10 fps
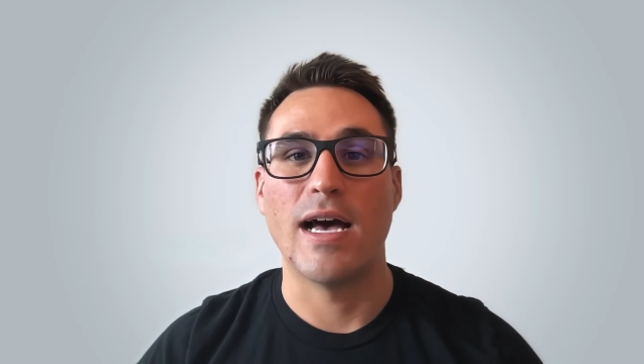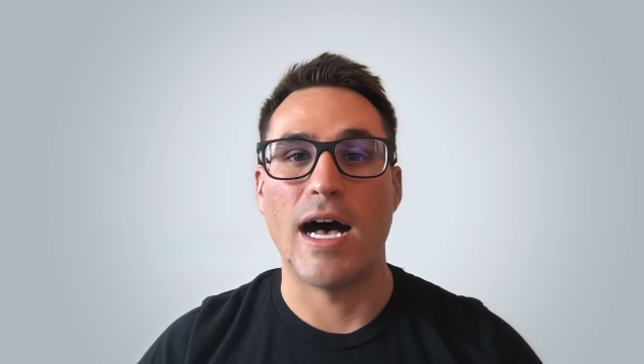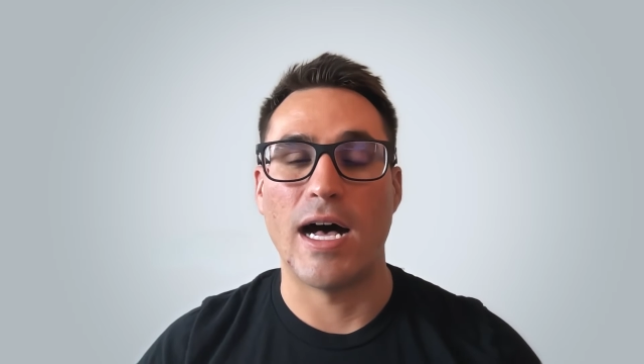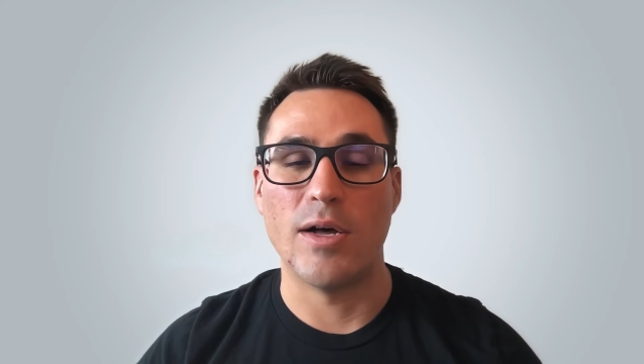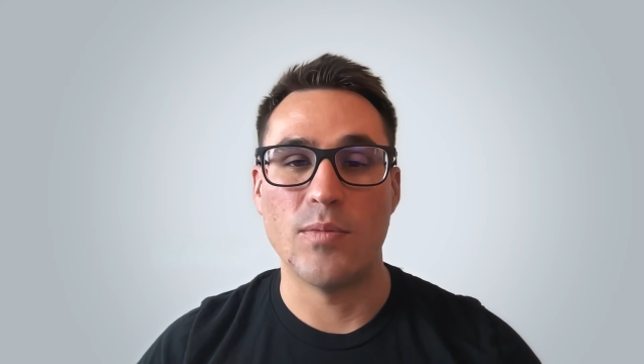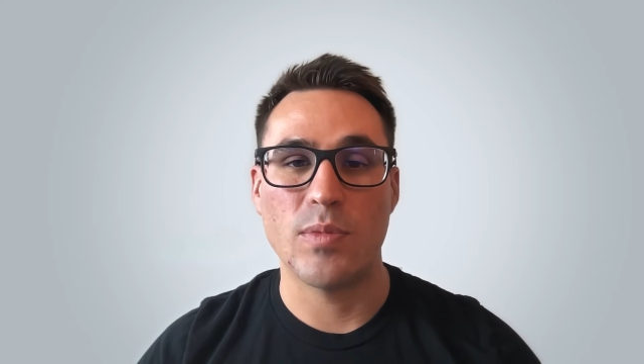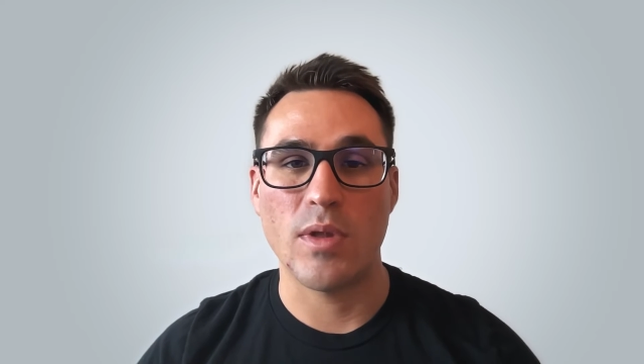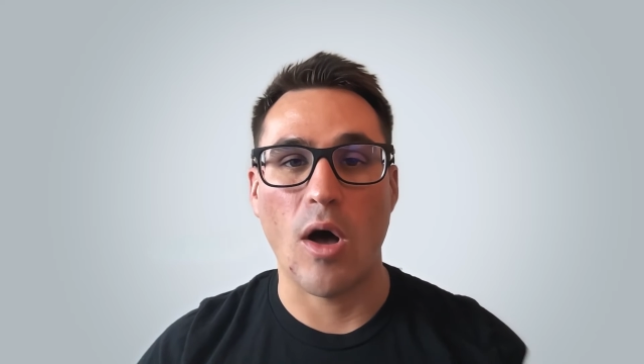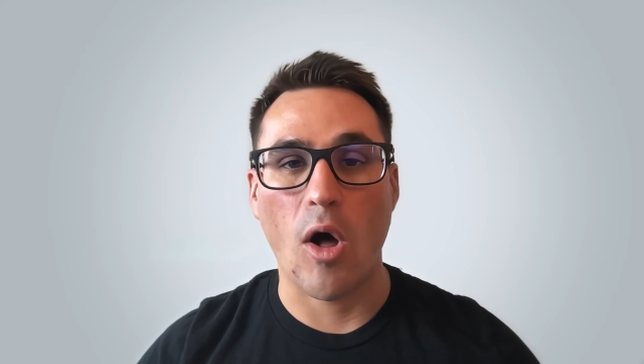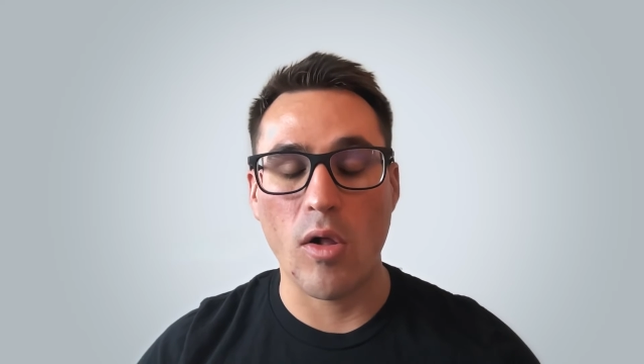um,
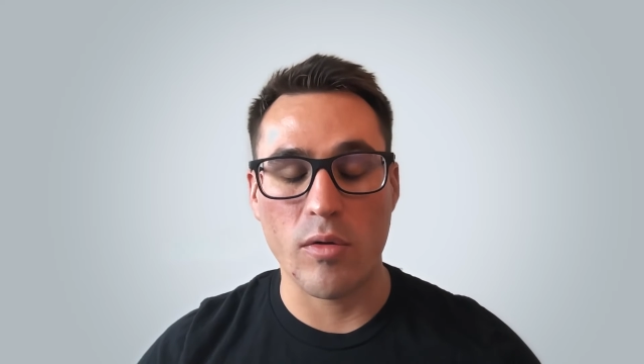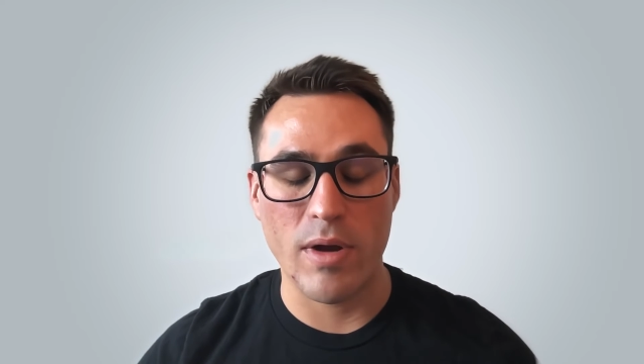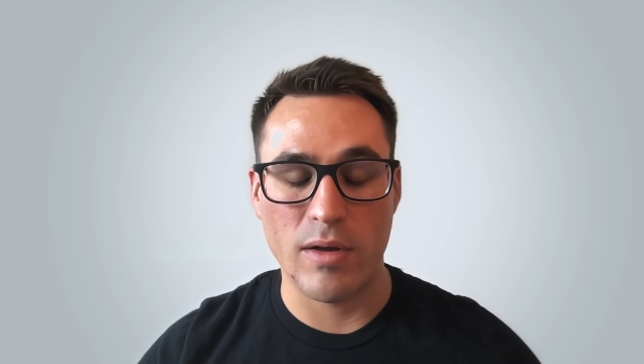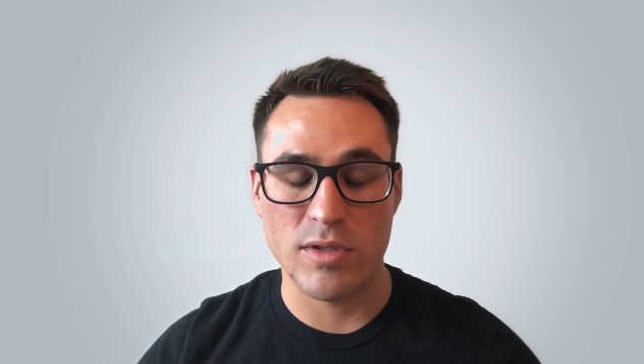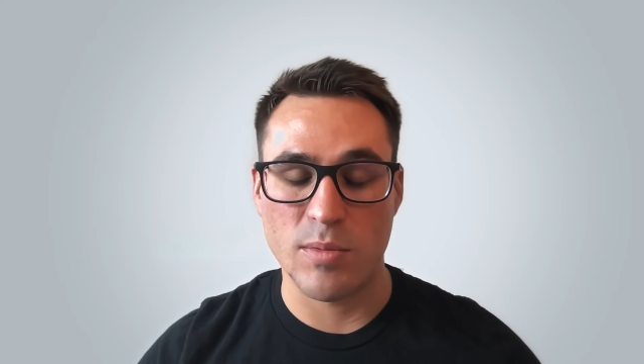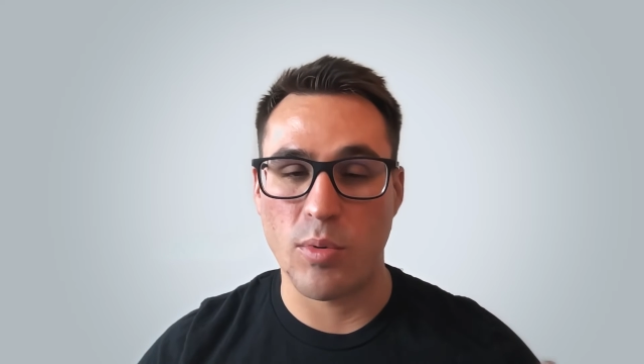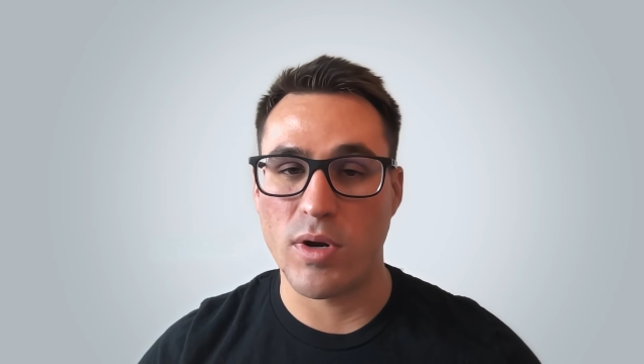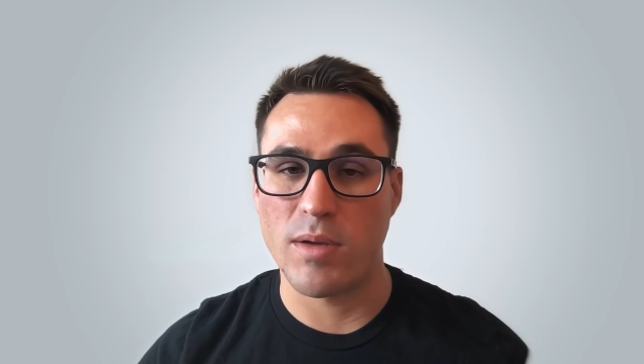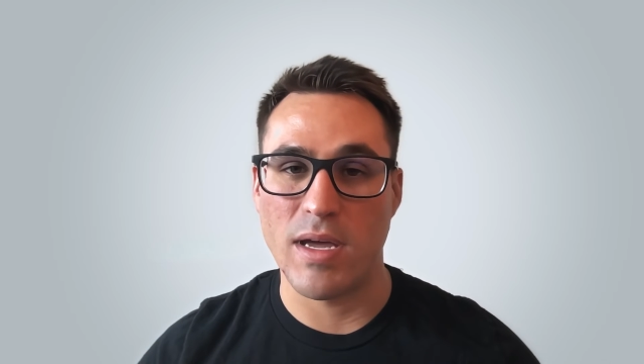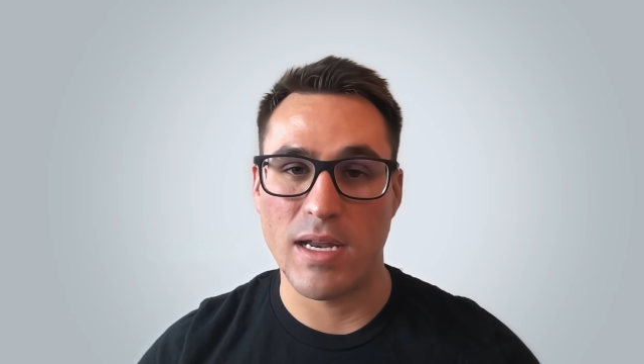all around
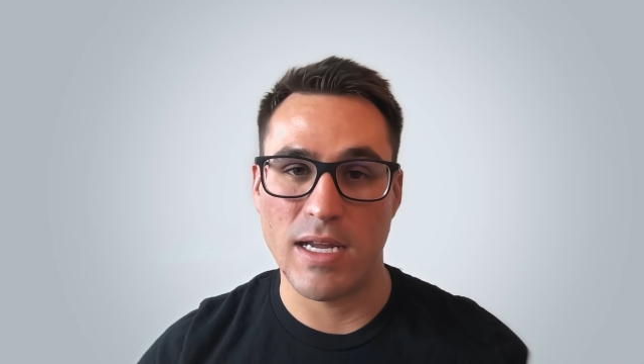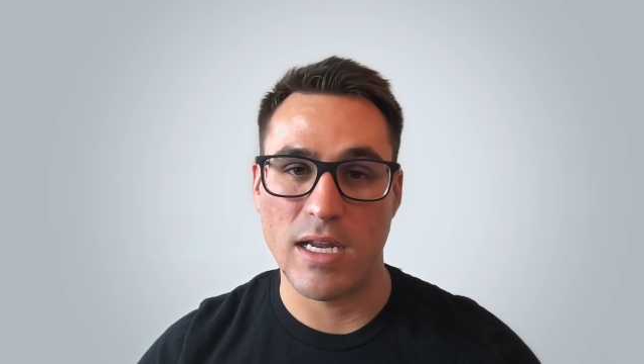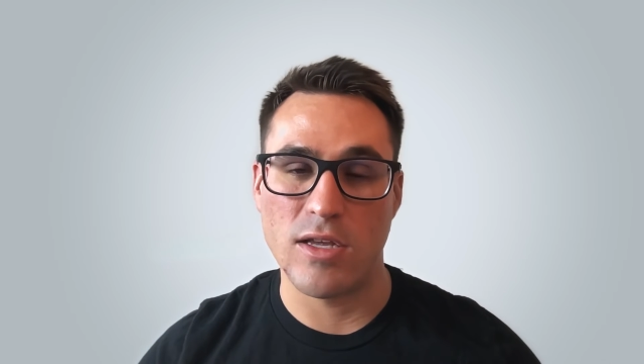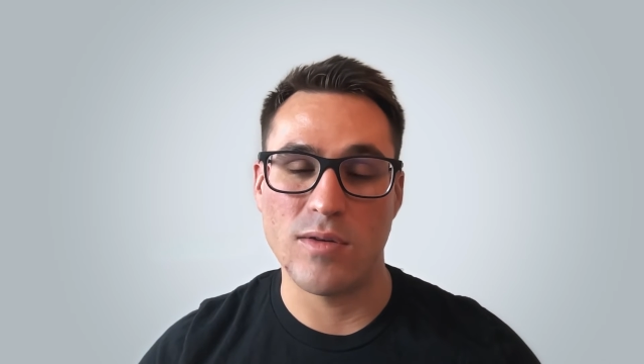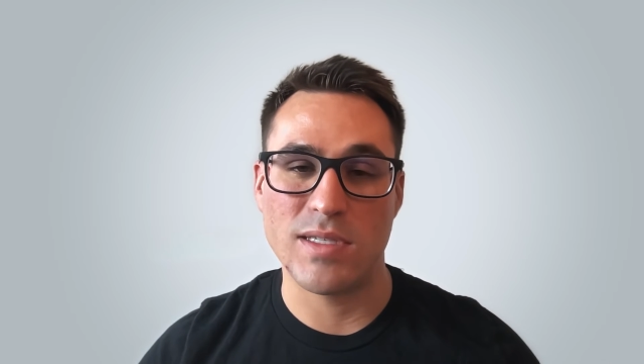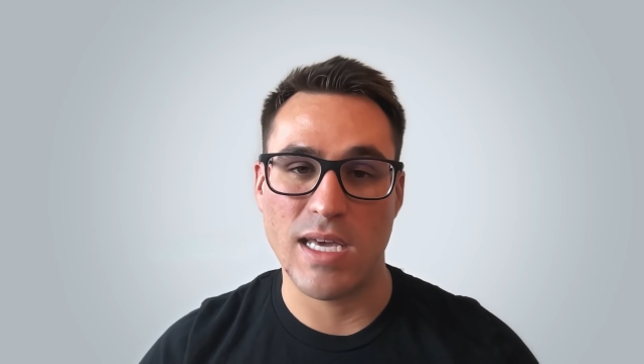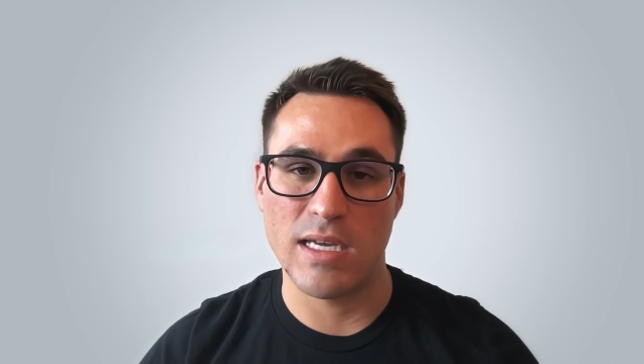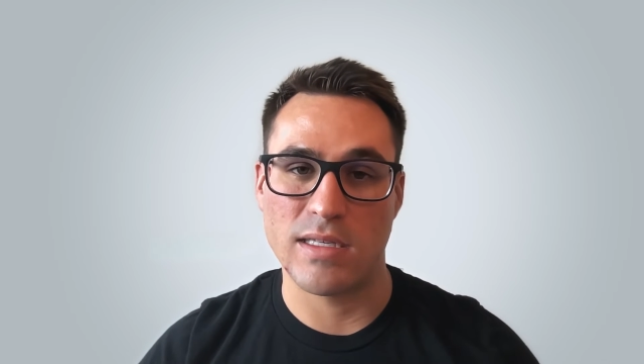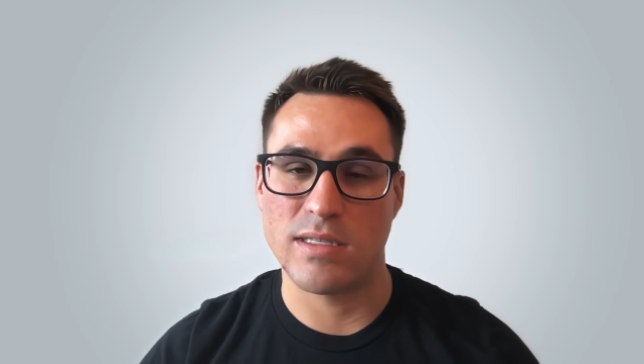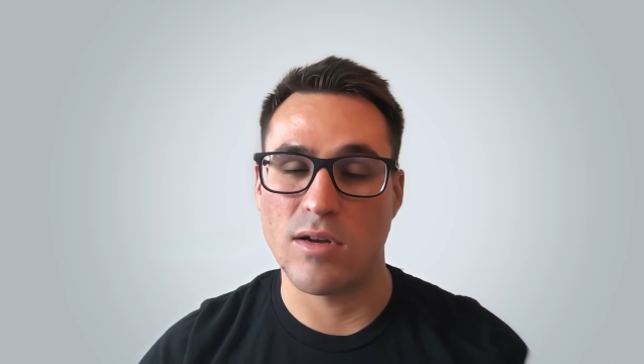supporting metadata use
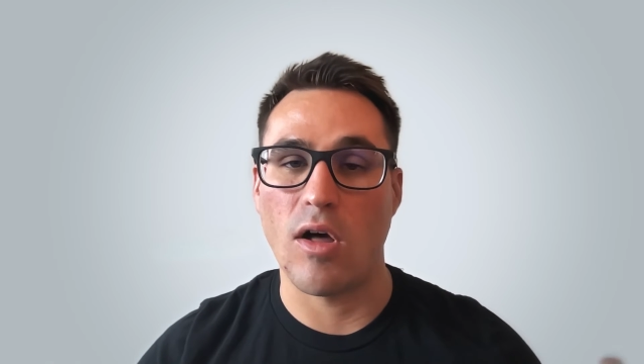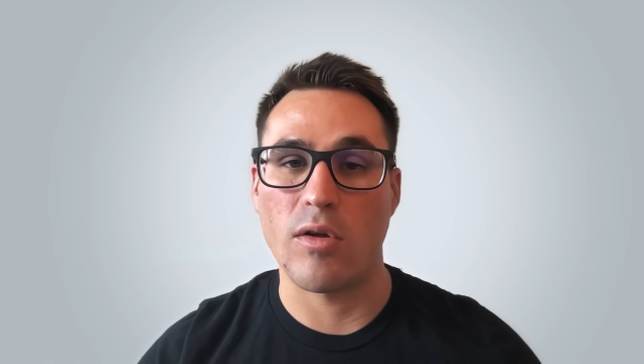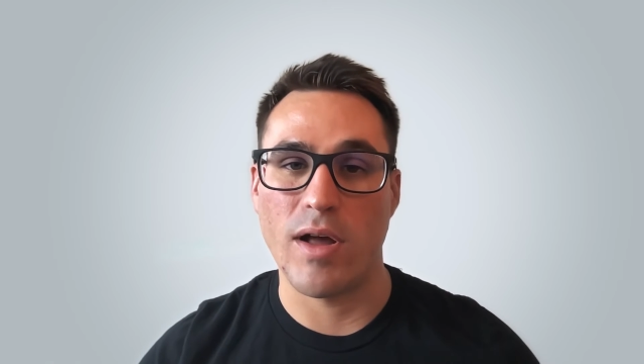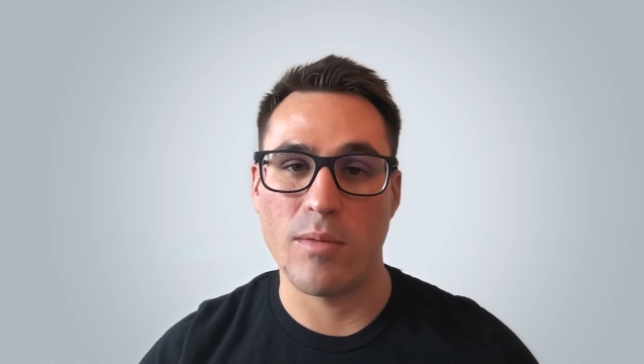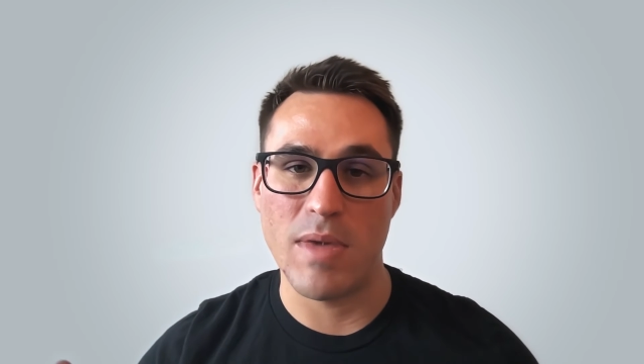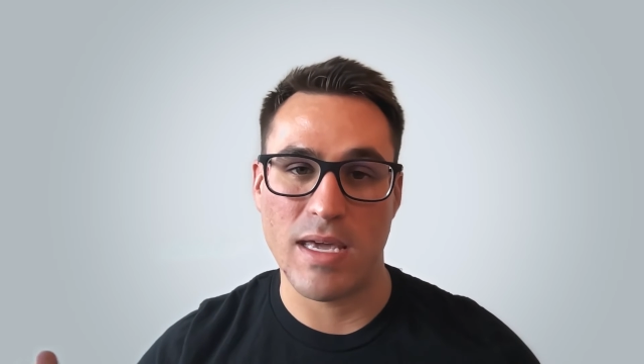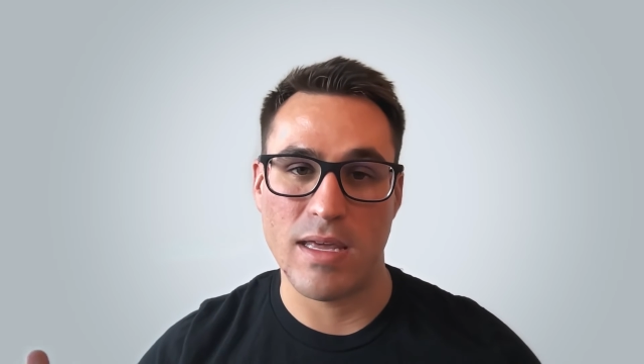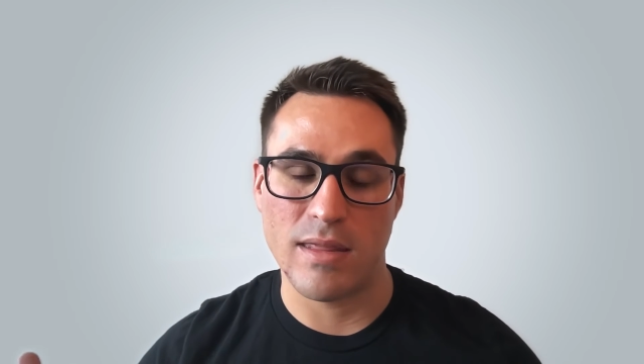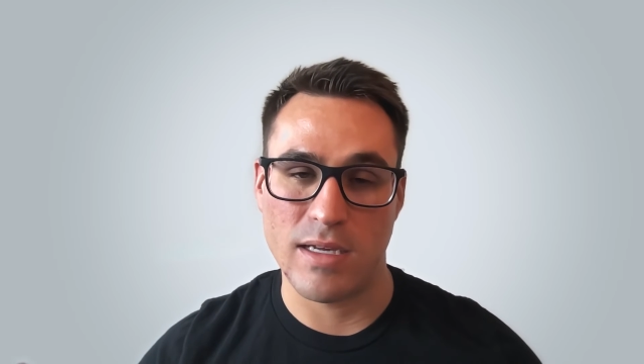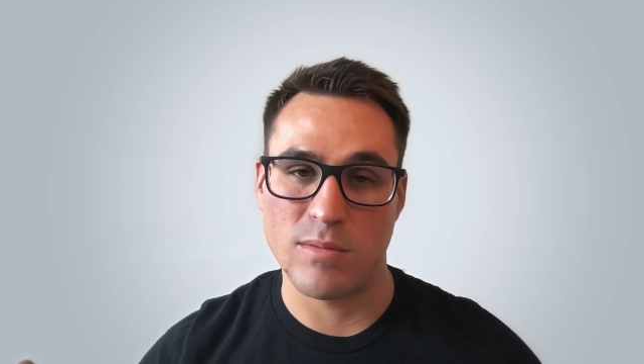cases and all around
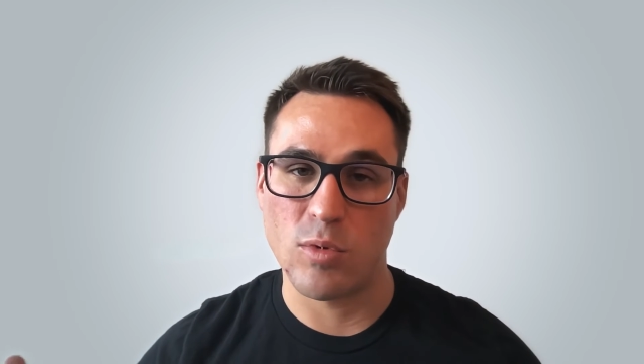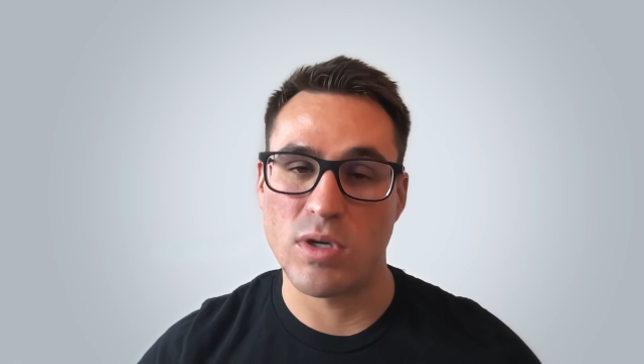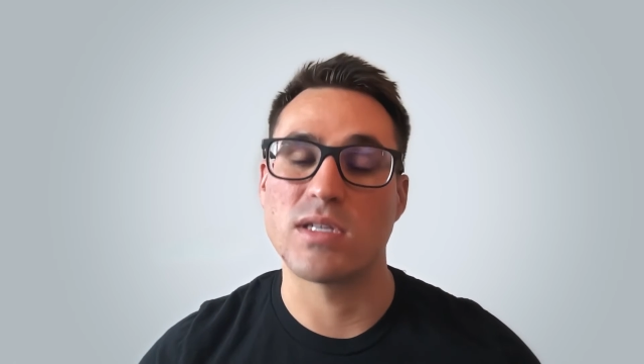making things more